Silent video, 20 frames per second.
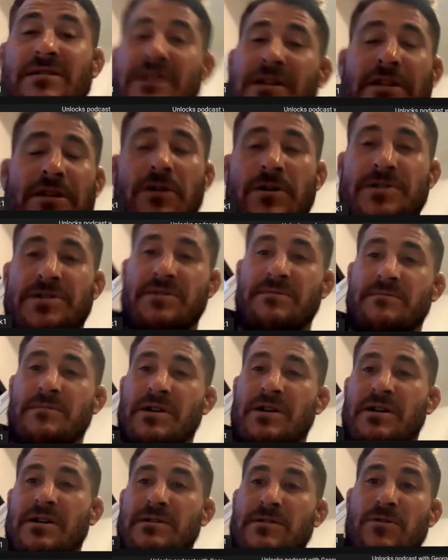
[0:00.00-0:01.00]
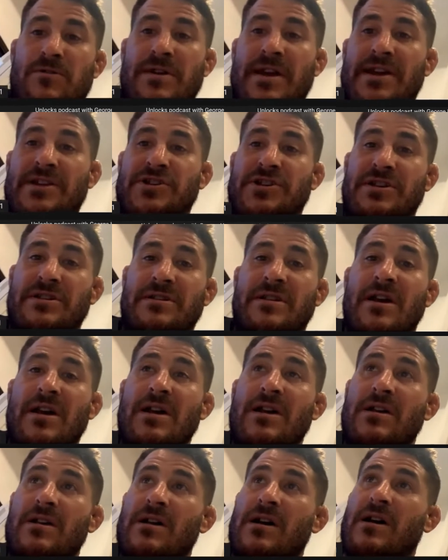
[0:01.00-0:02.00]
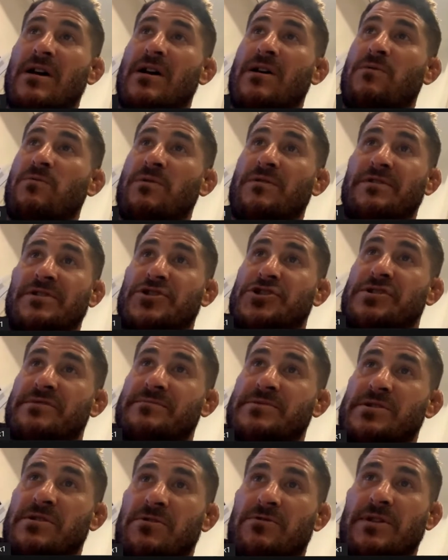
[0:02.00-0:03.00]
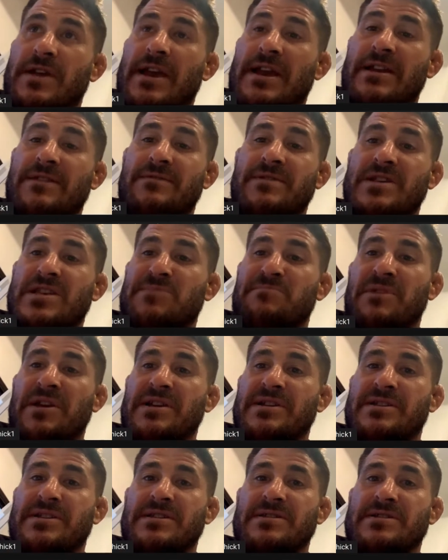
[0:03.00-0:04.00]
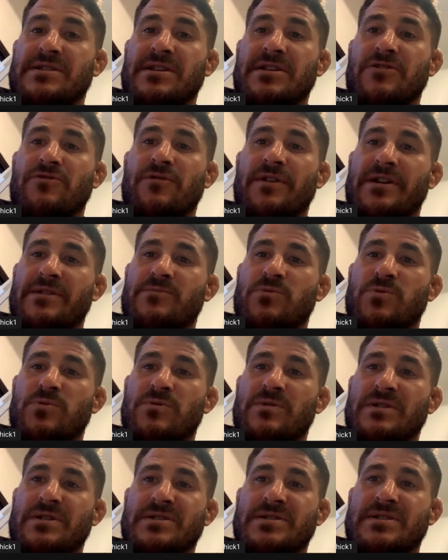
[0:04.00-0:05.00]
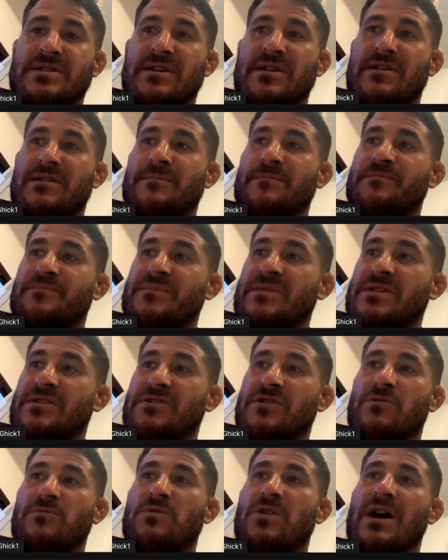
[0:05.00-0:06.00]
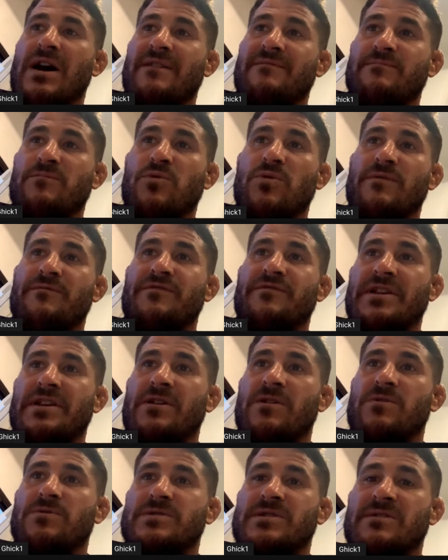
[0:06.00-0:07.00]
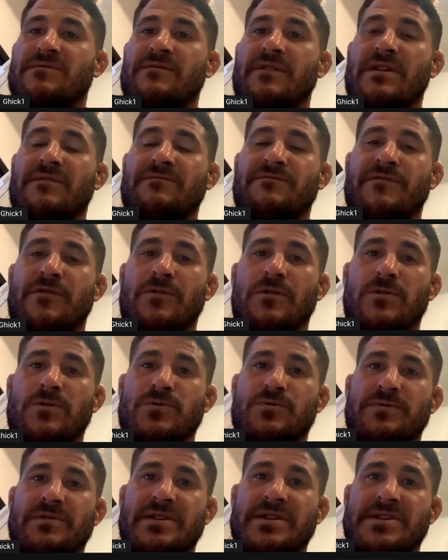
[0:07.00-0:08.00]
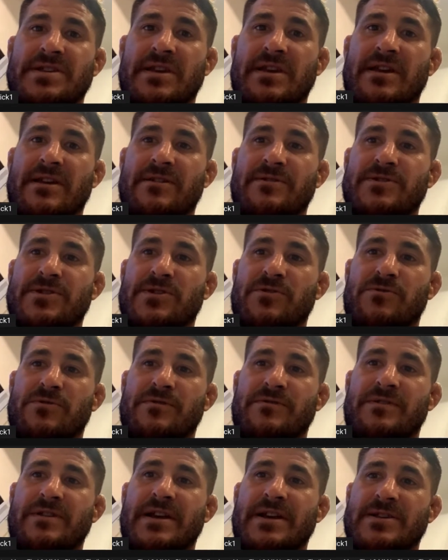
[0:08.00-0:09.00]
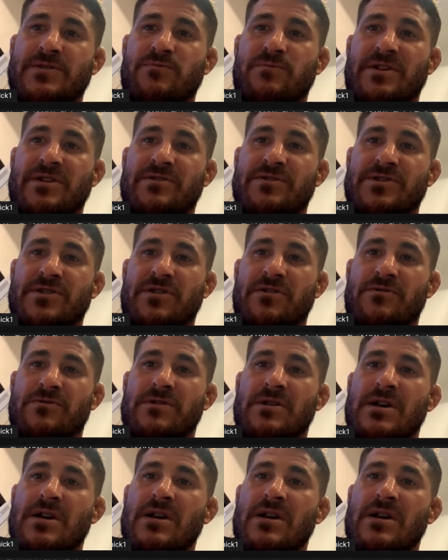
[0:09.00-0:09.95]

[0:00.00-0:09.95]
an awesome location where the gym's located. The space is incredible. It's we'll have more videos and photos releasing here soon in the next week or so,